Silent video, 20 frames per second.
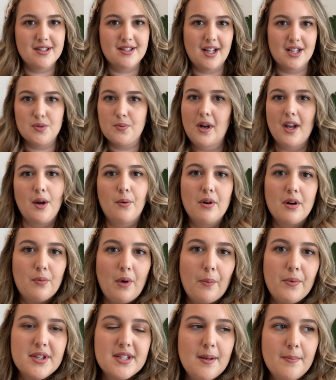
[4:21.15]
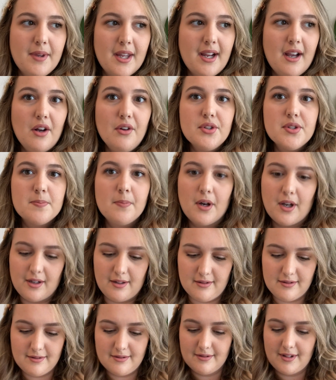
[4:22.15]
That's why I would have went with something else,
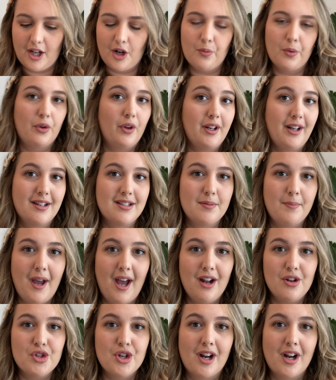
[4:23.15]
but they don't really need to match,